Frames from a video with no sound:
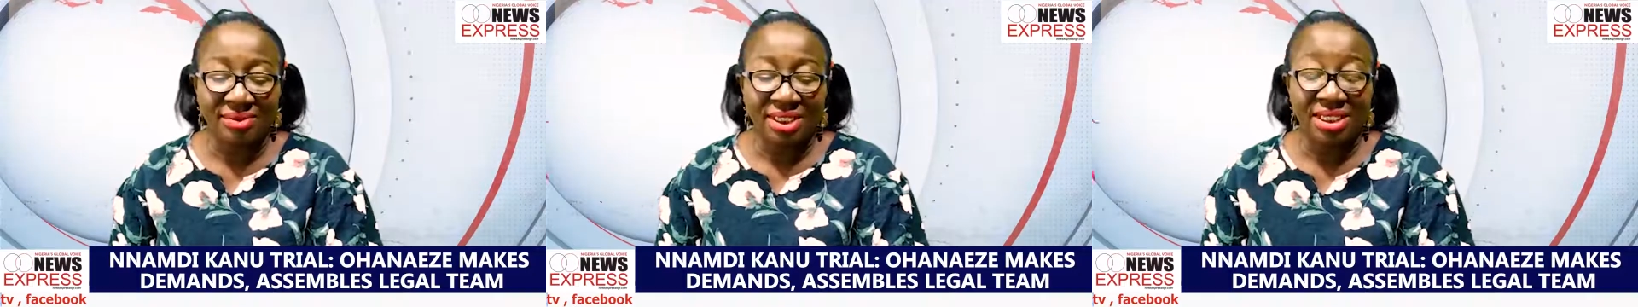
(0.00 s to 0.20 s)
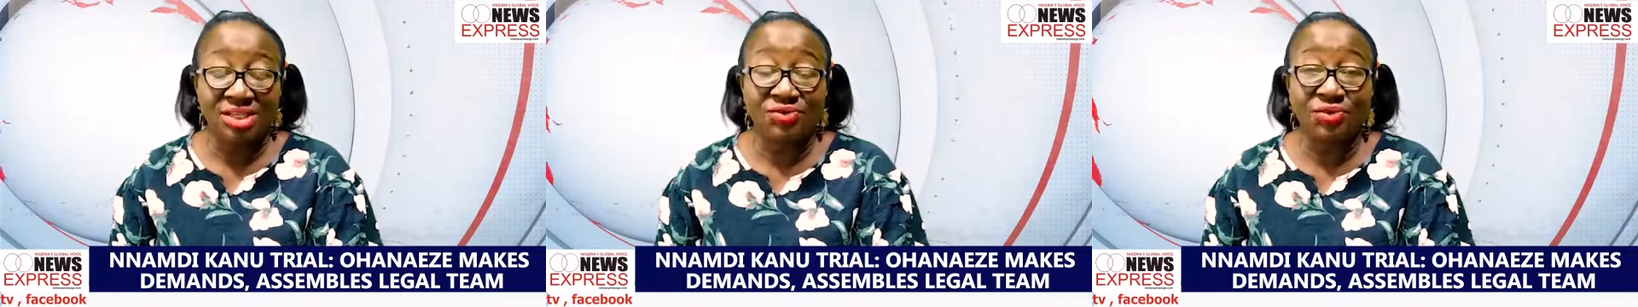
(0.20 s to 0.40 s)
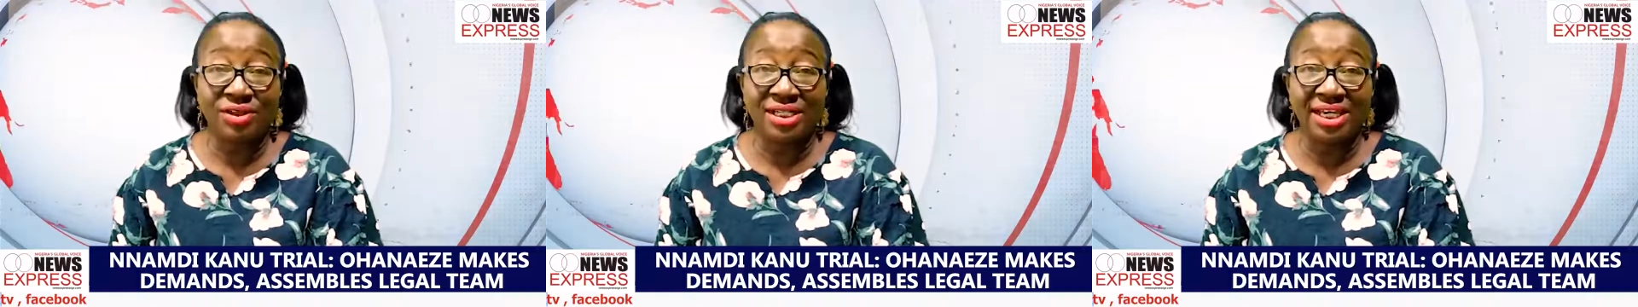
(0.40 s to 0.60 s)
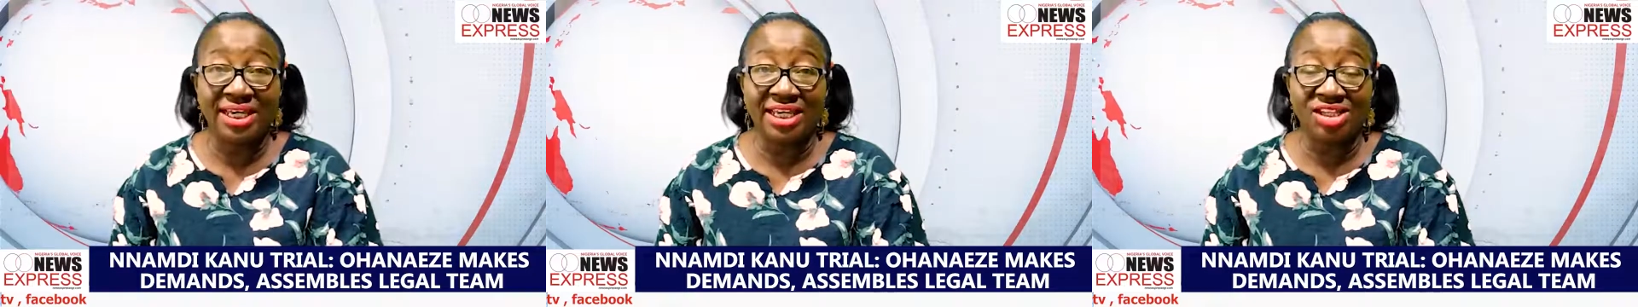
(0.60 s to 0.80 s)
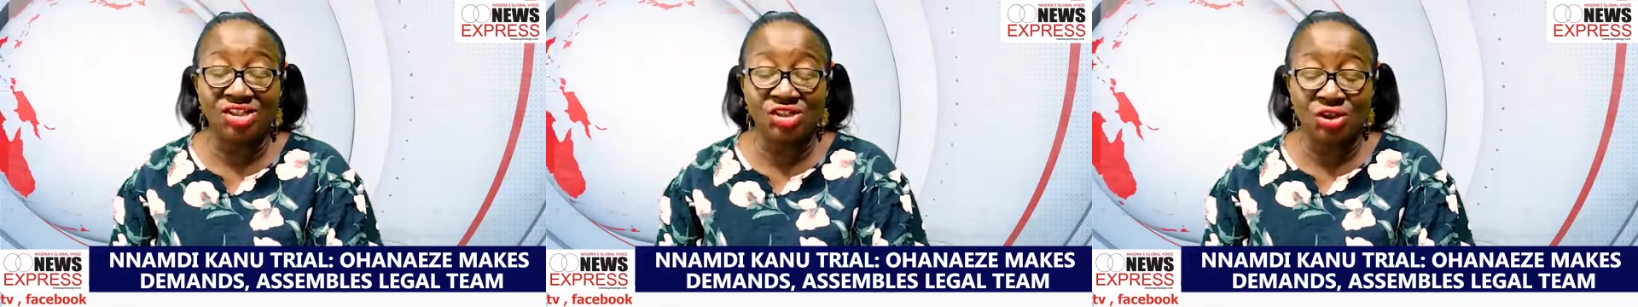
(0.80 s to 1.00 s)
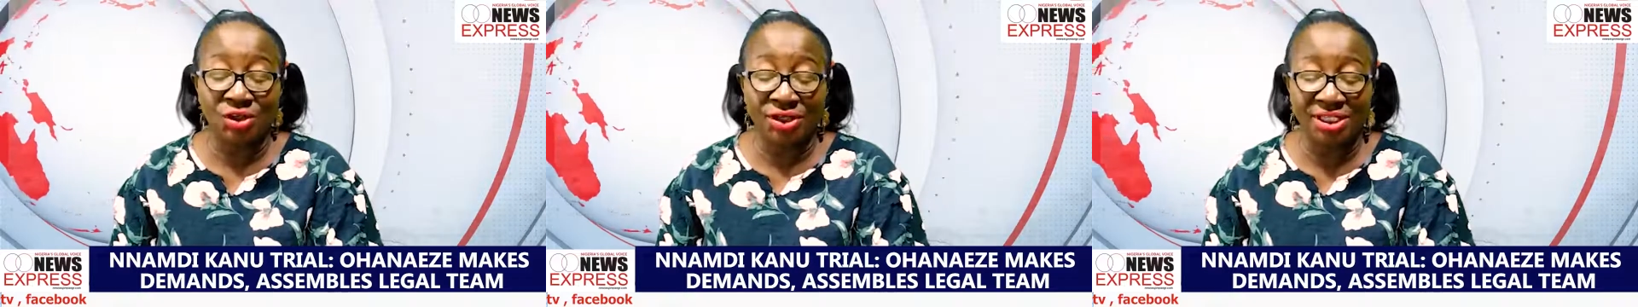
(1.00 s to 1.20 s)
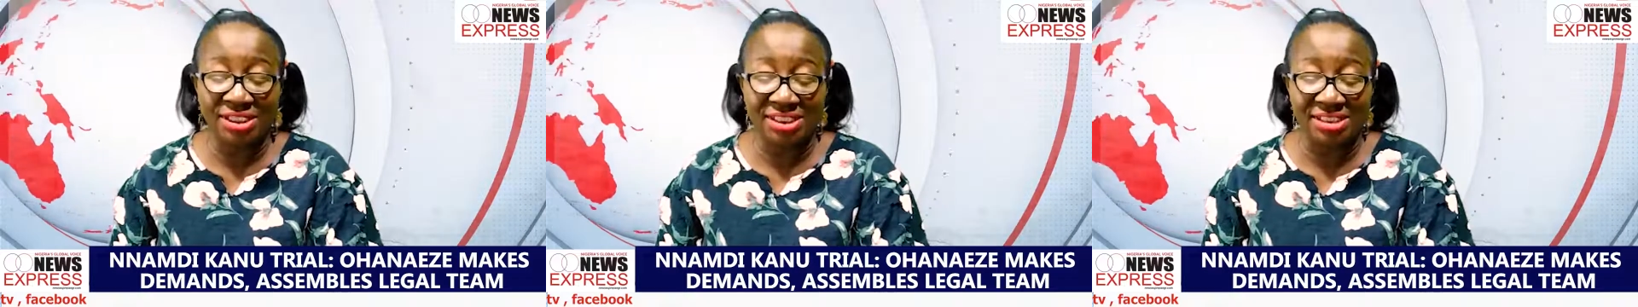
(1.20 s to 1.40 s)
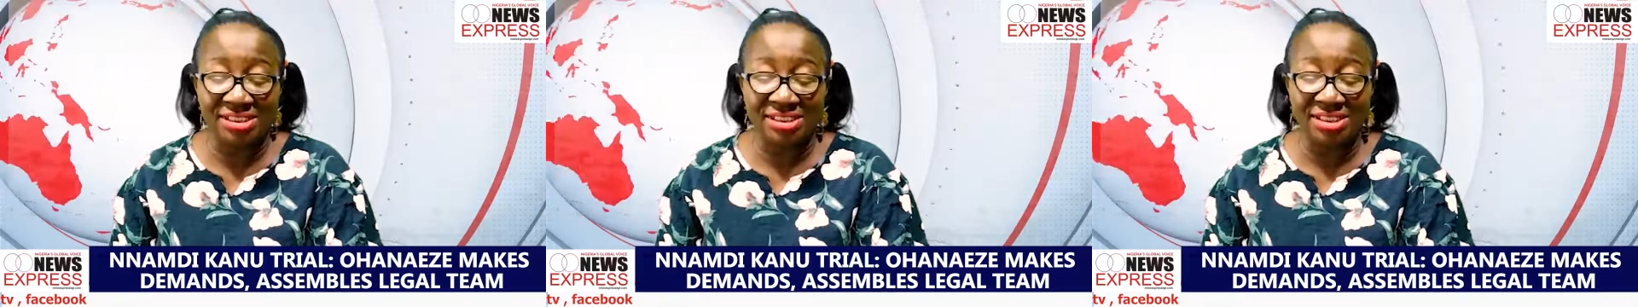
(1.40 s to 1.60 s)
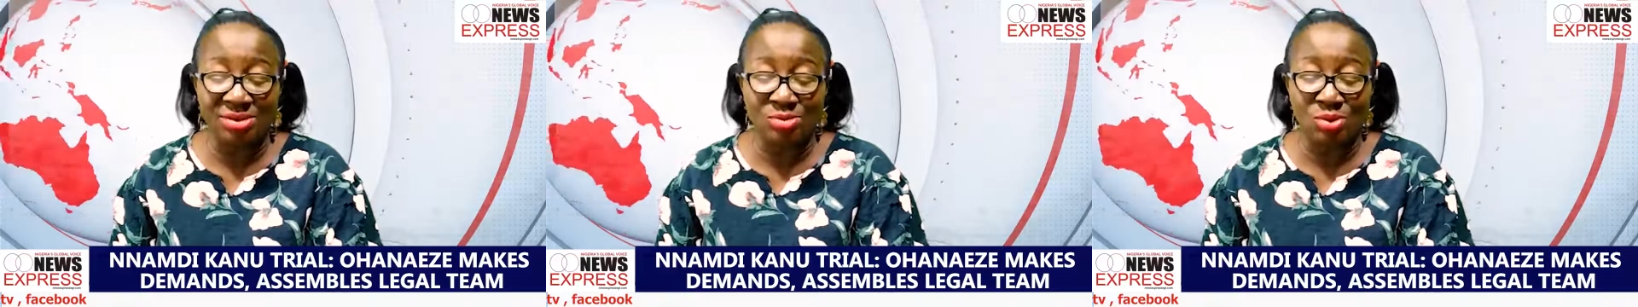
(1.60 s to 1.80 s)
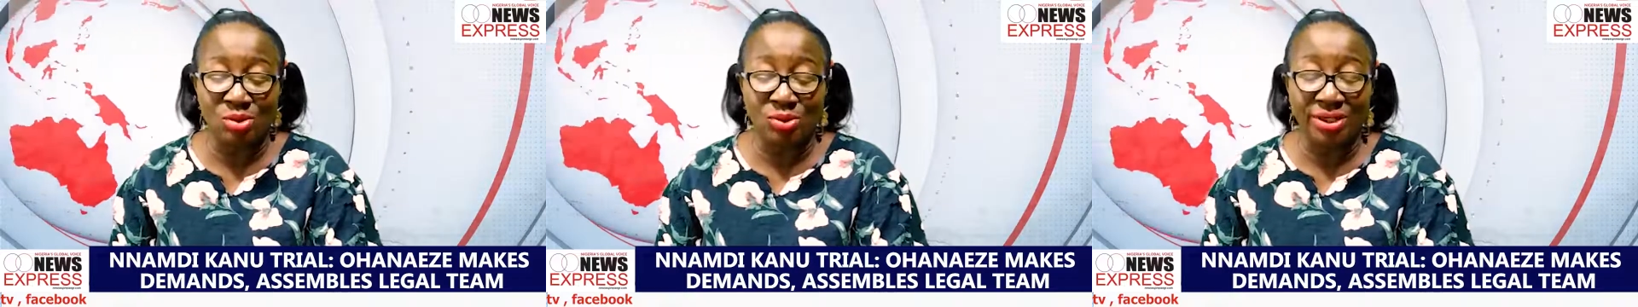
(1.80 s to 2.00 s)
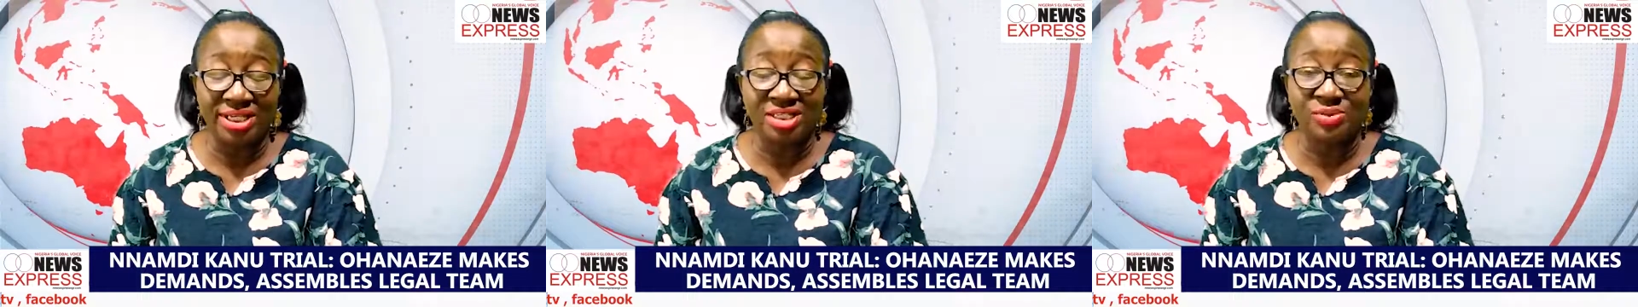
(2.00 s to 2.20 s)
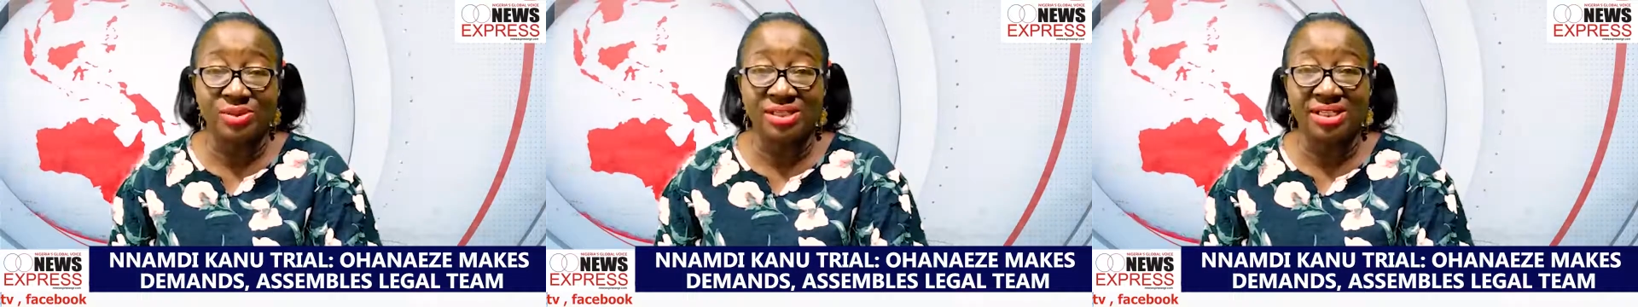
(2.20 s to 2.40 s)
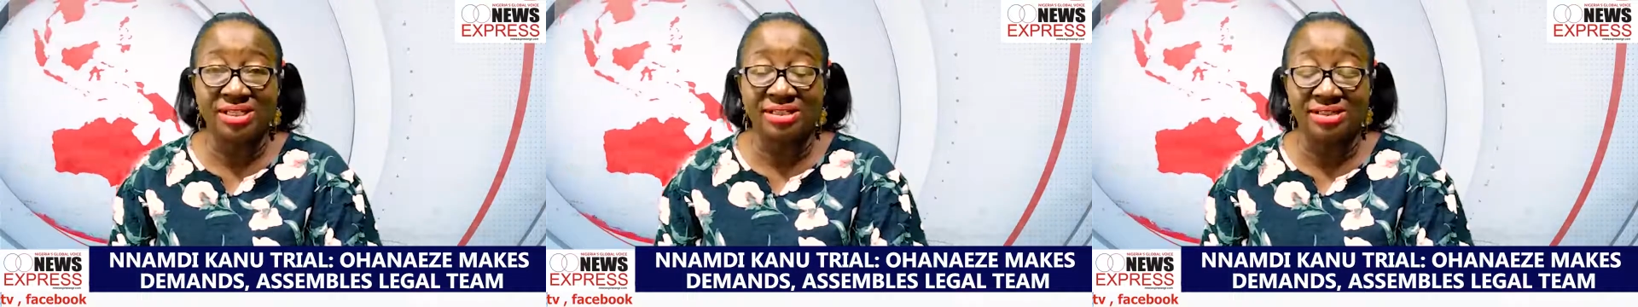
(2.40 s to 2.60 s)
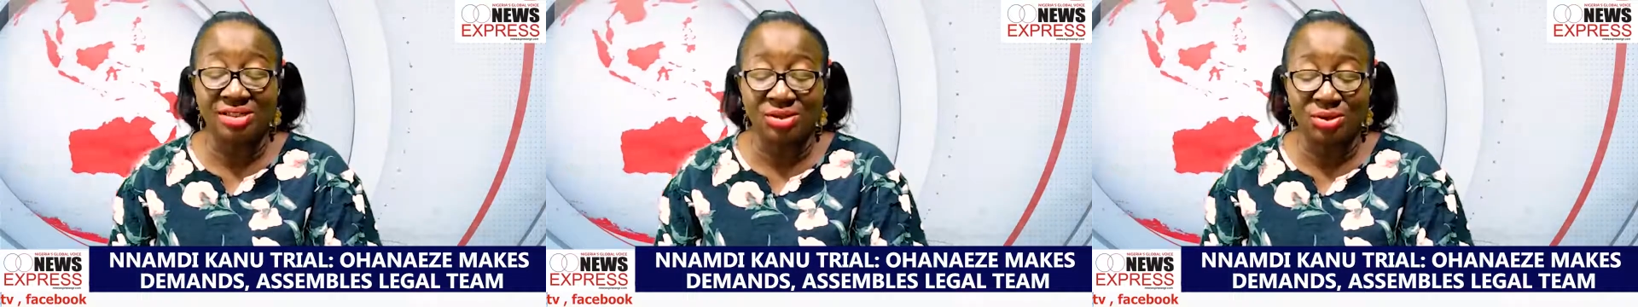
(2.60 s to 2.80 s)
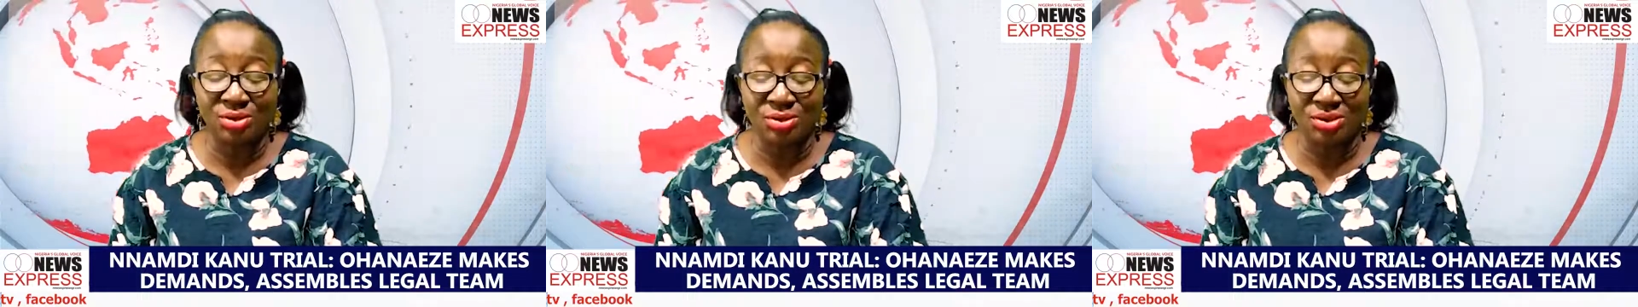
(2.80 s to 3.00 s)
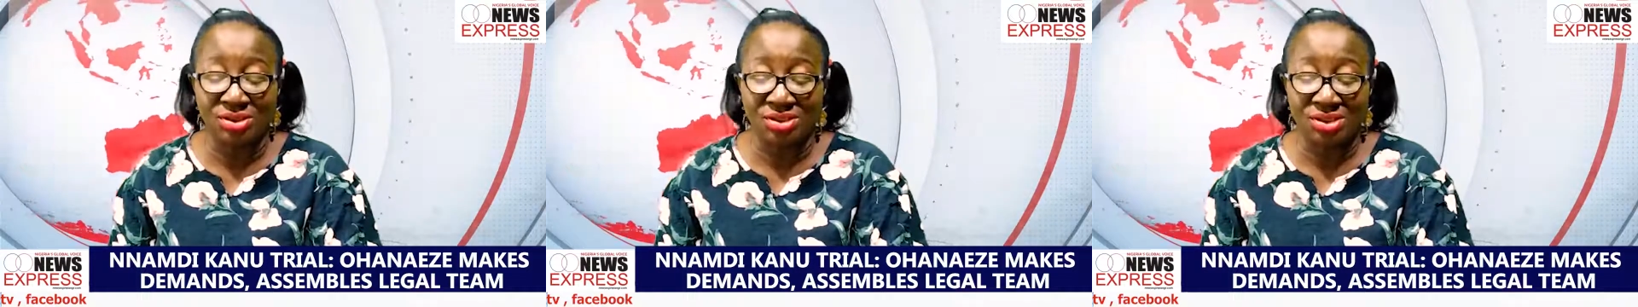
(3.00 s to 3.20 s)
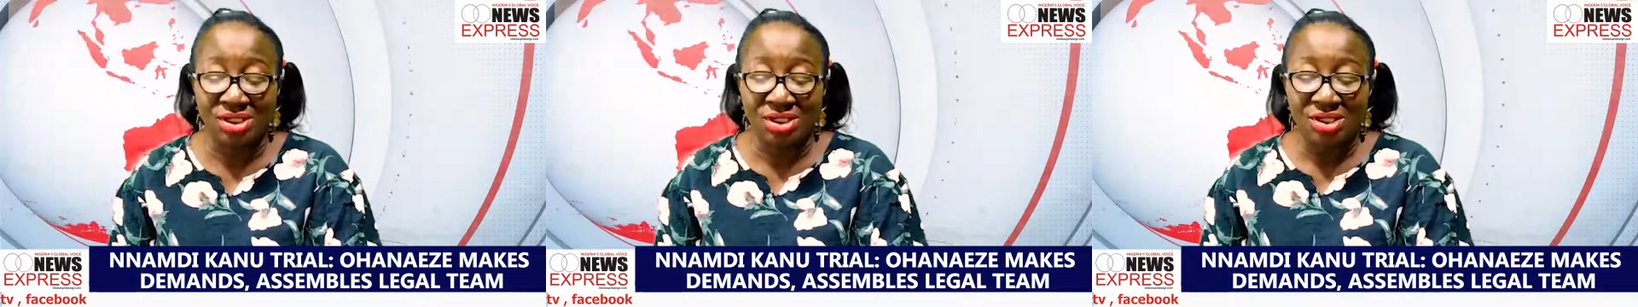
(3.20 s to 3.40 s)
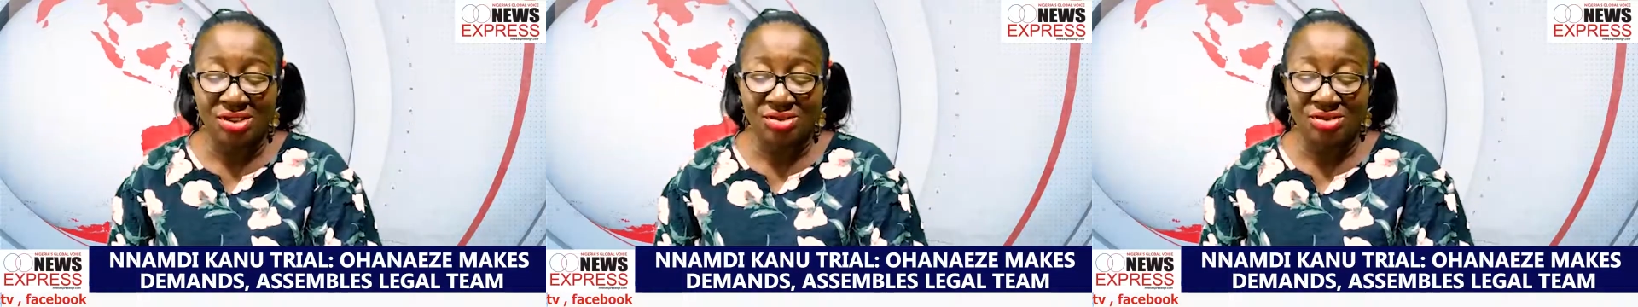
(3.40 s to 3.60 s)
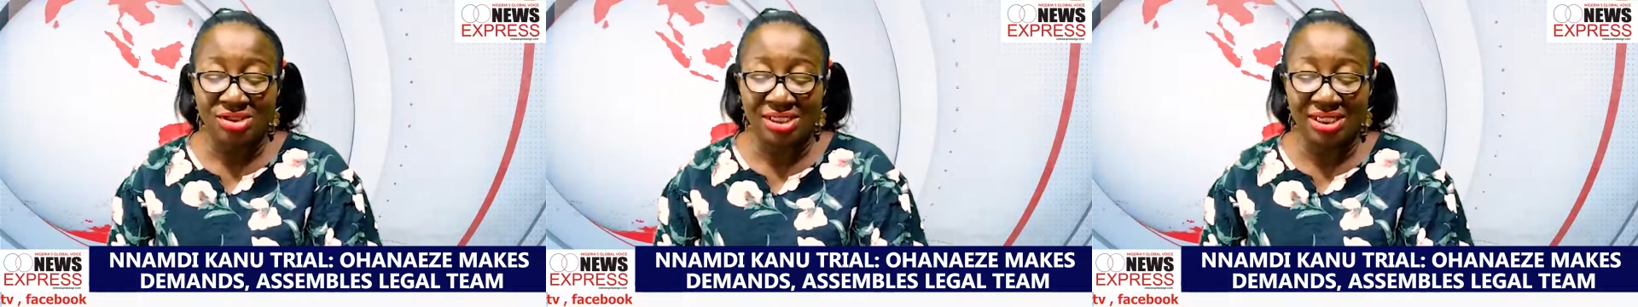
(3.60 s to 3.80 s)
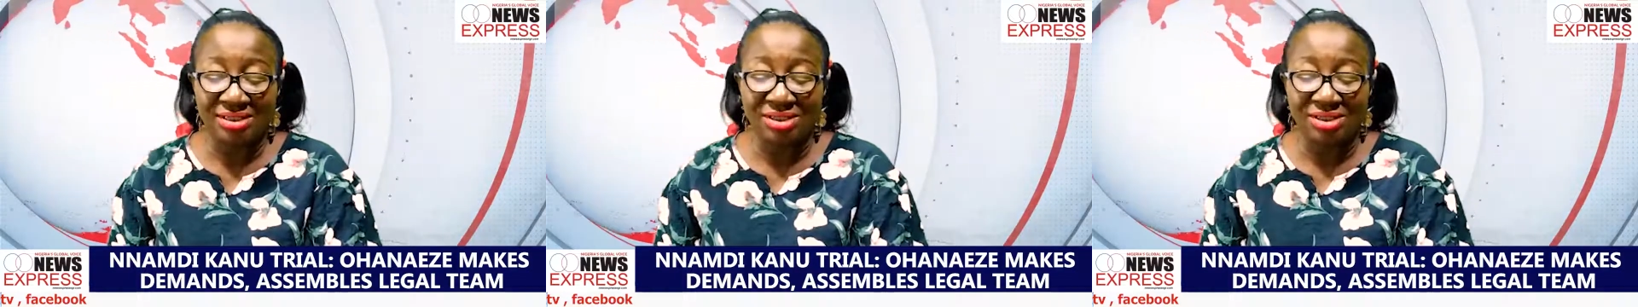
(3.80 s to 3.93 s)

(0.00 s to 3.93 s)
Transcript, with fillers: It further enjoined Ndigbo, especially the youths, to take